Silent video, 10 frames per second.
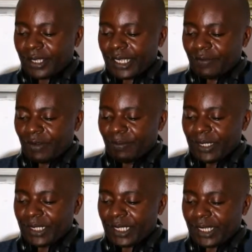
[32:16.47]
Kelvin,
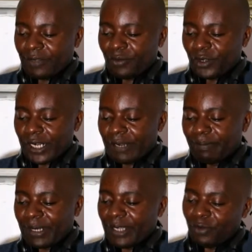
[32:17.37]
please give me your
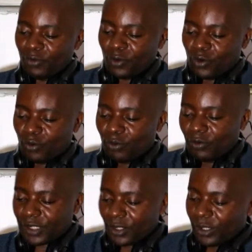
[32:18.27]
number. If you move
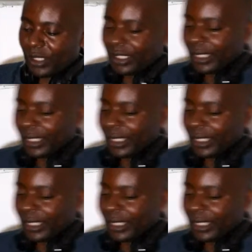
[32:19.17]
slowly, then